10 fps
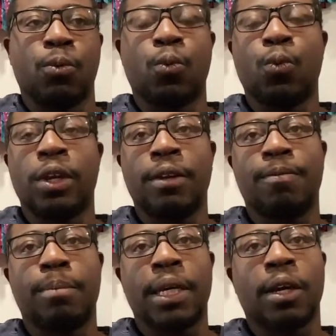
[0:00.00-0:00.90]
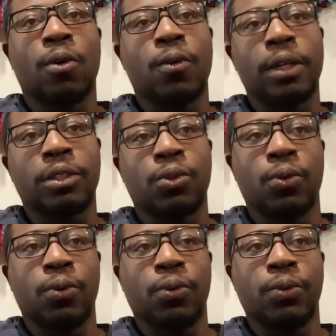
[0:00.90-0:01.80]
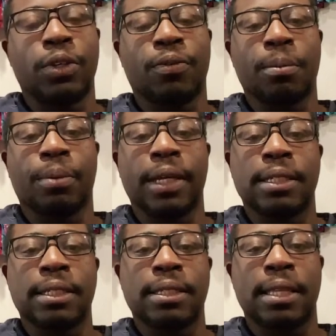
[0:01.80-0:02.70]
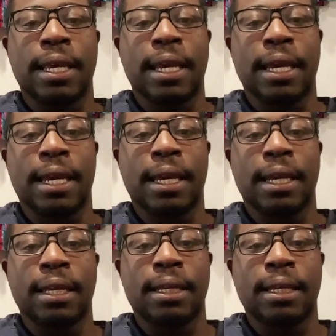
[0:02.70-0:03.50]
we've been going to different places that